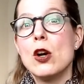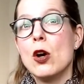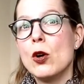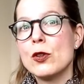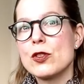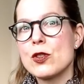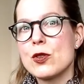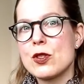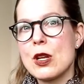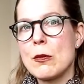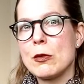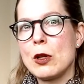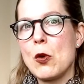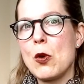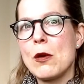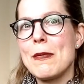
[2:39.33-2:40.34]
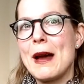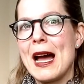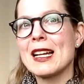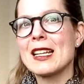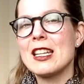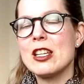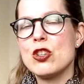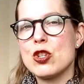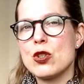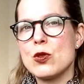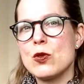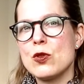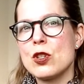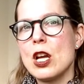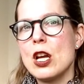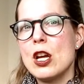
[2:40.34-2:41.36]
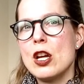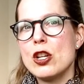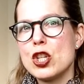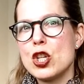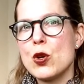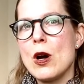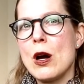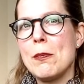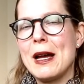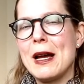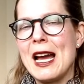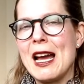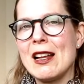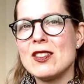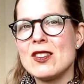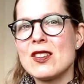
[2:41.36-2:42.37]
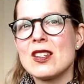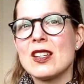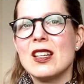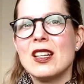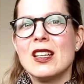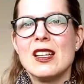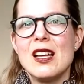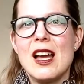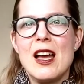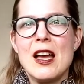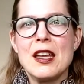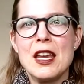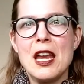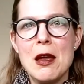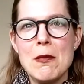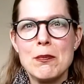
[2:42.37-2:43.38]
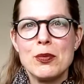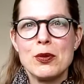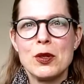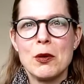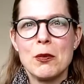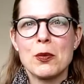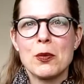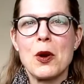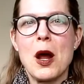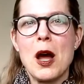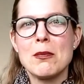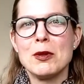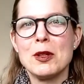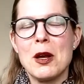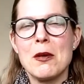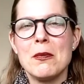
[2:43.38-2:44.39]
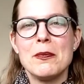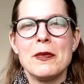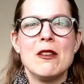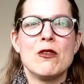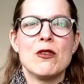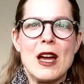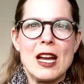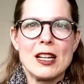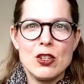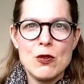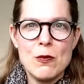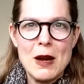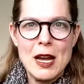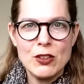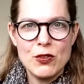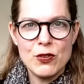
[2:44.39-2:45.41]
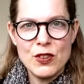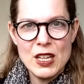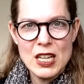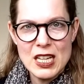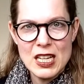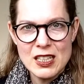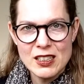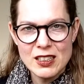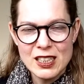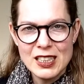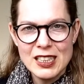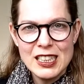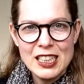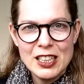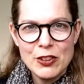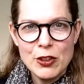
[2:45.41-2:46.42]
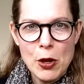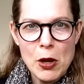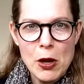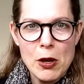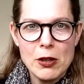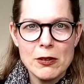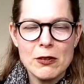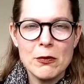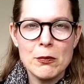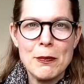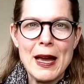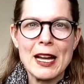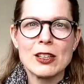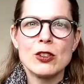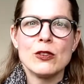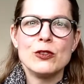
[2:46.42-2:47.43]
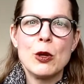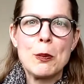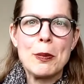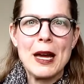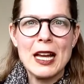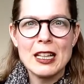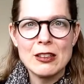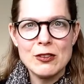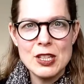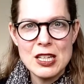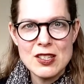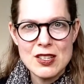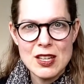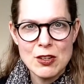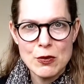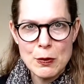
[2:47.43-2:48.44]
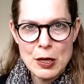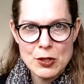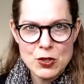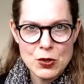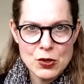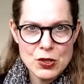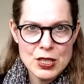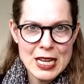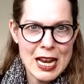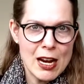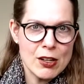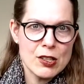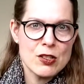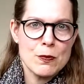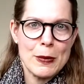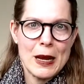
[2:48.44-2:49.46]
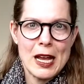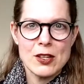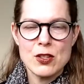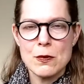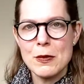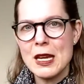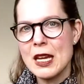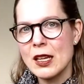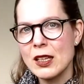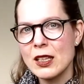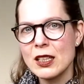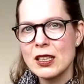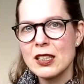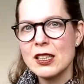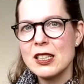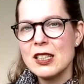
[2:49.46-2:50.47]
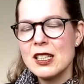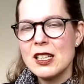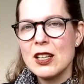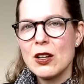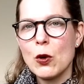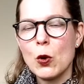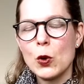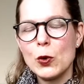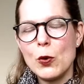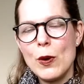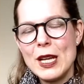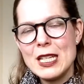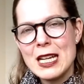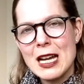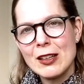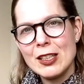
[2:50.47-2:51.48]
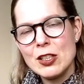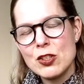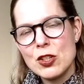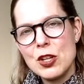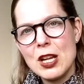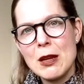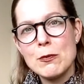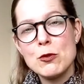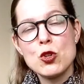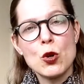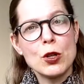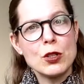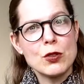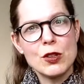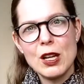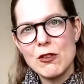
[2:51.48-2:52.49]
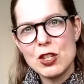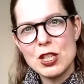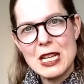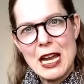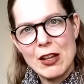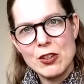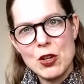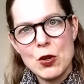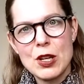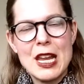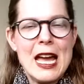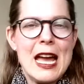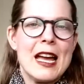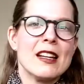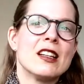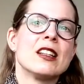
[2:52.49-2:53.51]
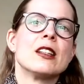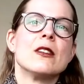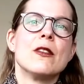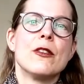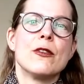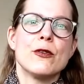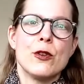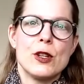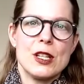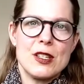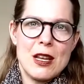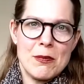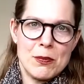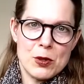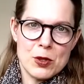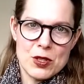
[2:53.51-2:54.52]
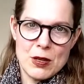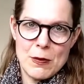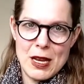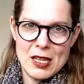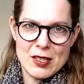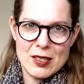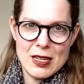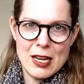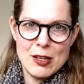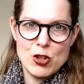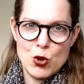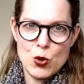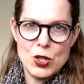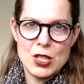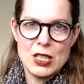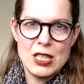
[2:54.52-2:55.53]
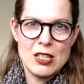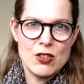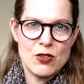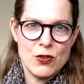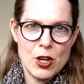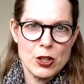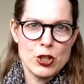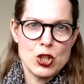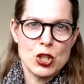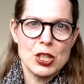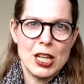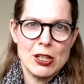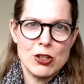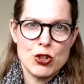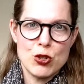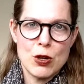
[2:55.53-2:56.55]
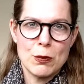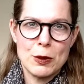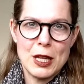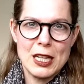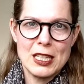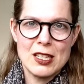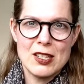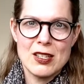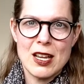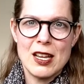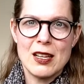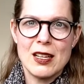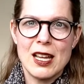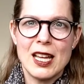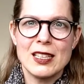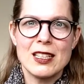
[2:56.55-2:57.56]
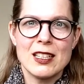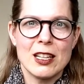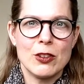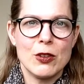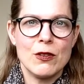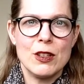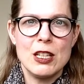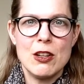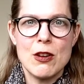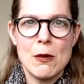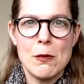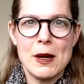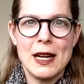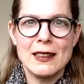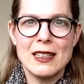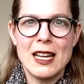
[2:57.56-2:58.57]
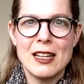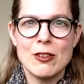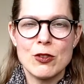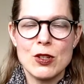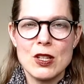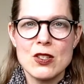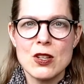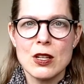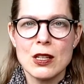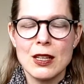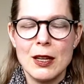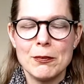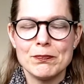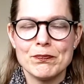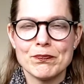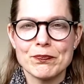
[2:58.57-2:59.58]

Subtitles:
Also, some lower back issues show up as a hip problem. In fact, you might feel the back of the pelvis and the muscles there spasming all the way down into the hip joint or even down your leg. For example, some SI joint dysfunction can show up like this. I had another video about that recently.